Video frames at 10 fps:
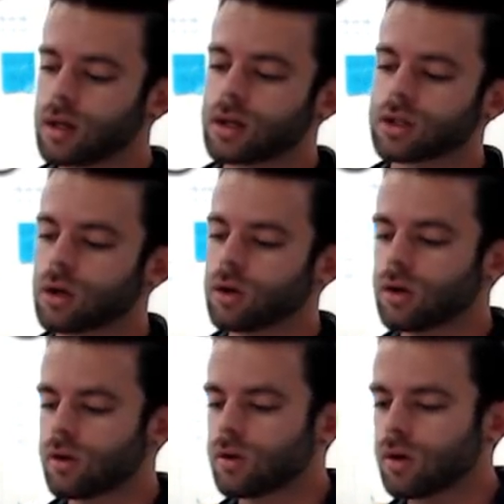
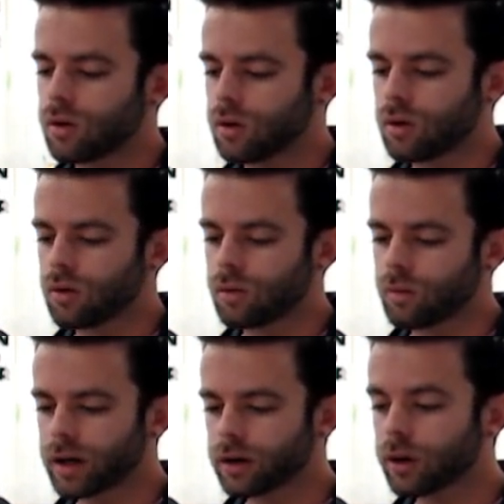So
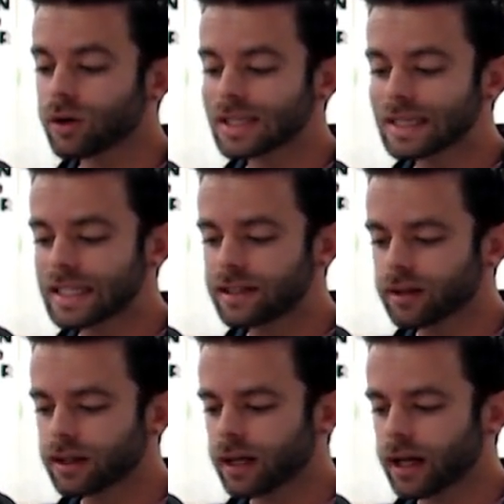we are going to leave
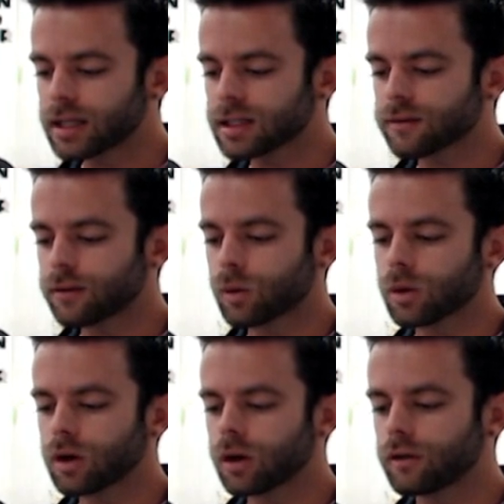it as
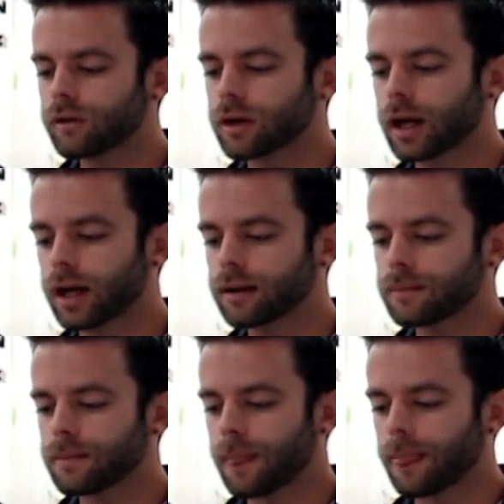4 over 9
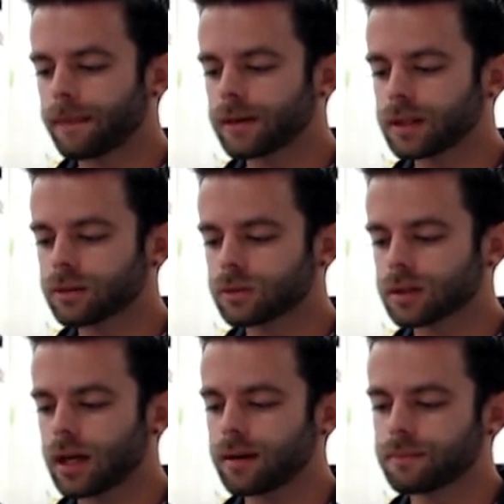equals
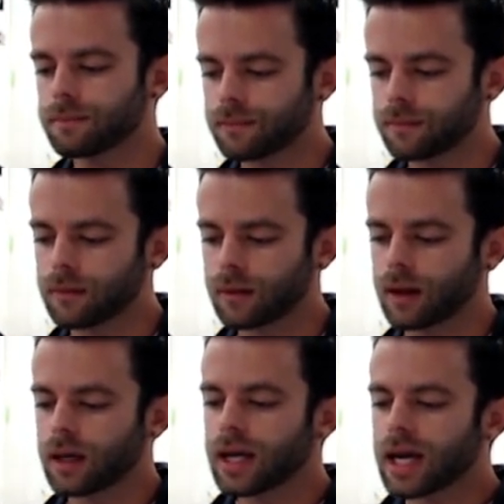m.
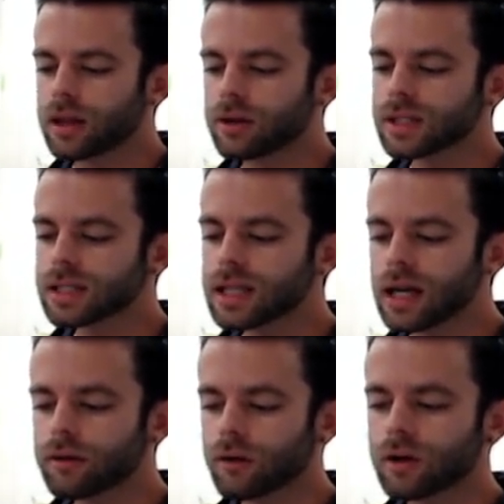And the reason that
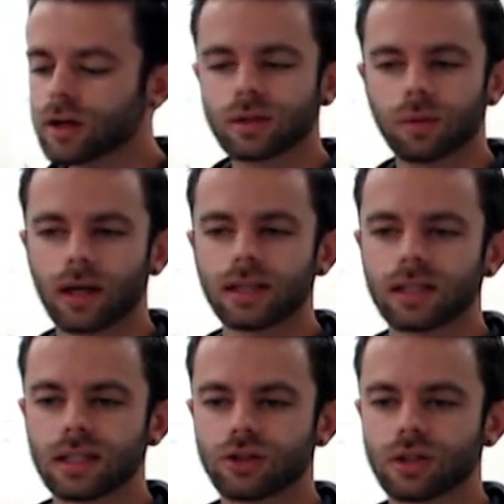I wrote it twice
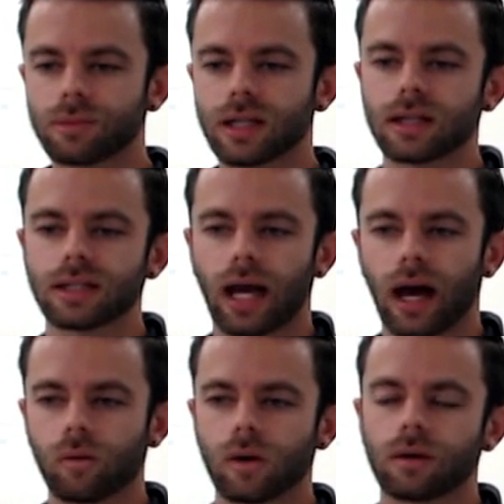is just because I
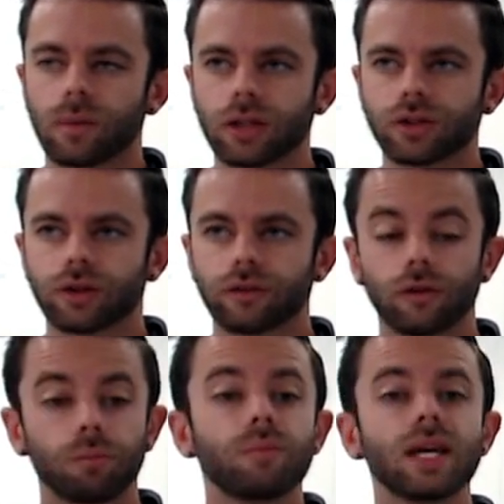want to make sure for
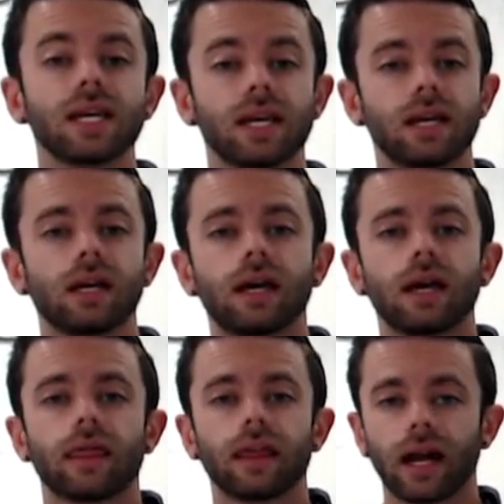me
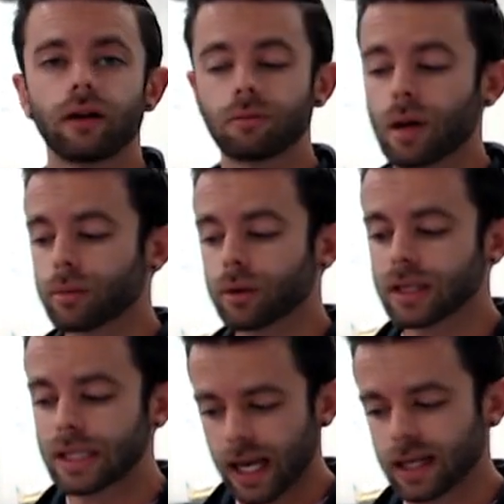that I remember,
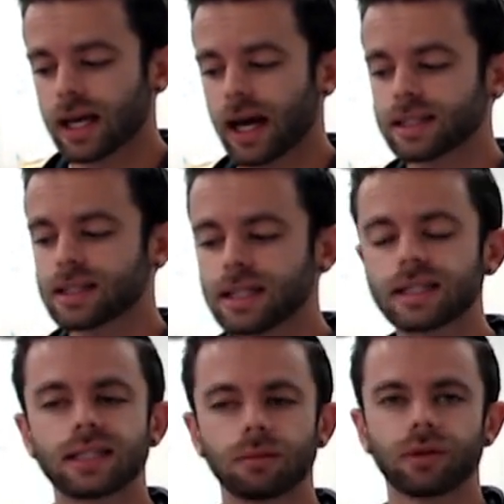yes, I did
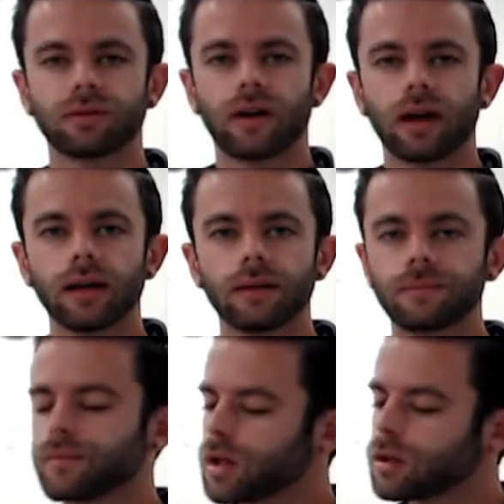simplify it.
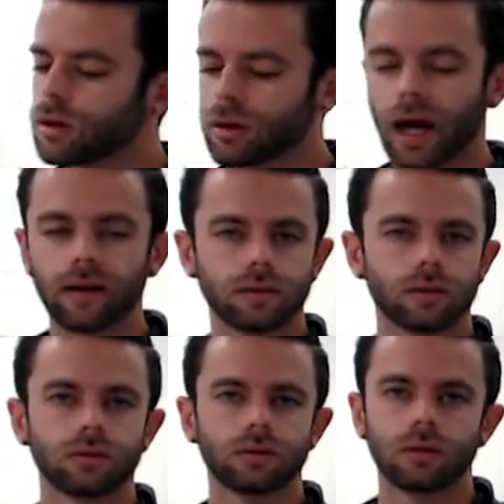You don't have
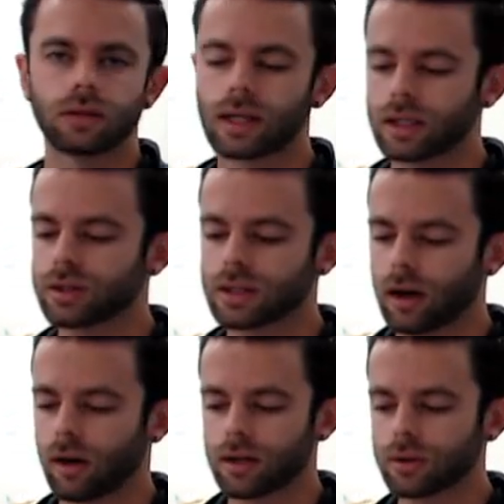to. That's just
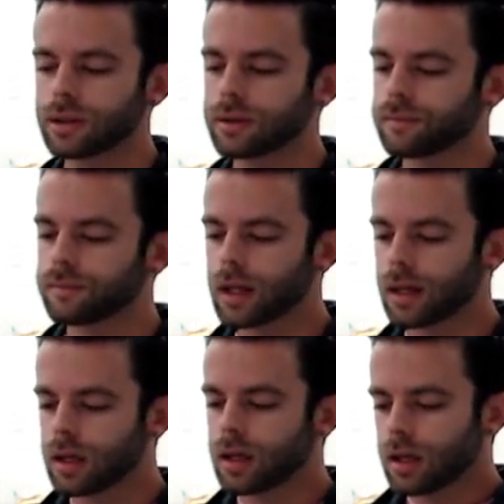how I do it.
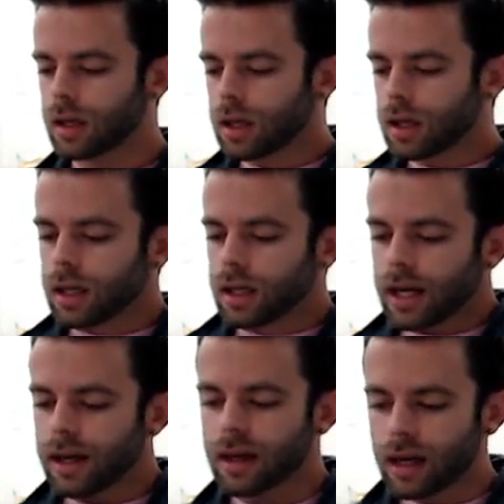
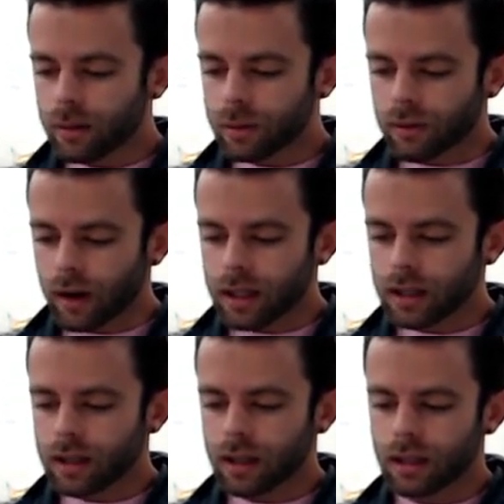And then I would write
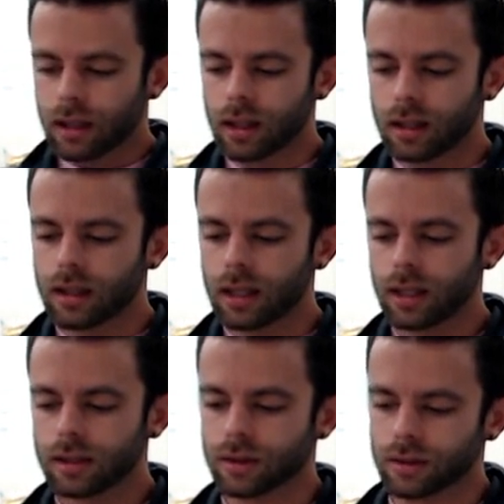it in the
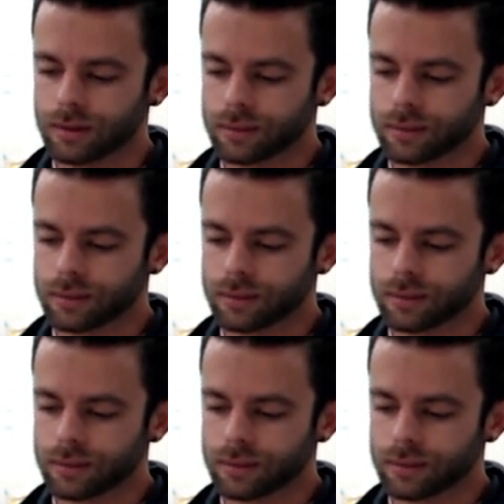answer.